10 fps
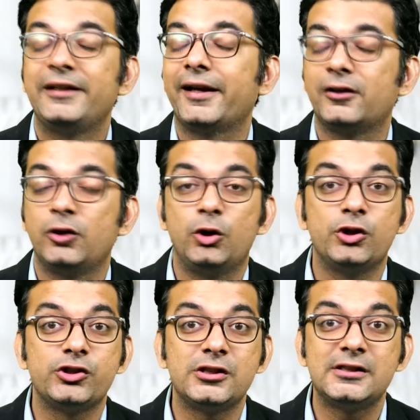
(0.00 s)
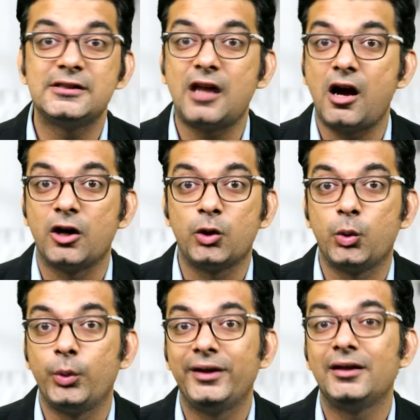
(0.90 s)
Technologies are
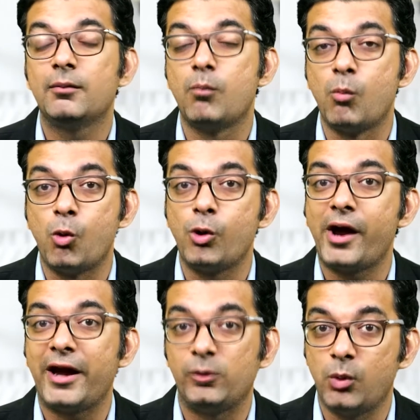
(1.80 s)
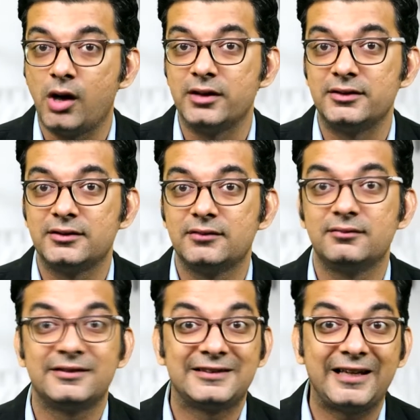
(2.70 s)
going more advanced,
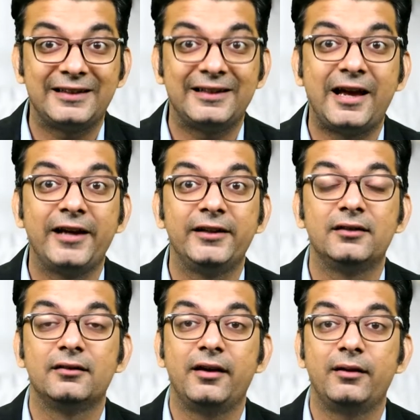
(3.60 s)
satellite,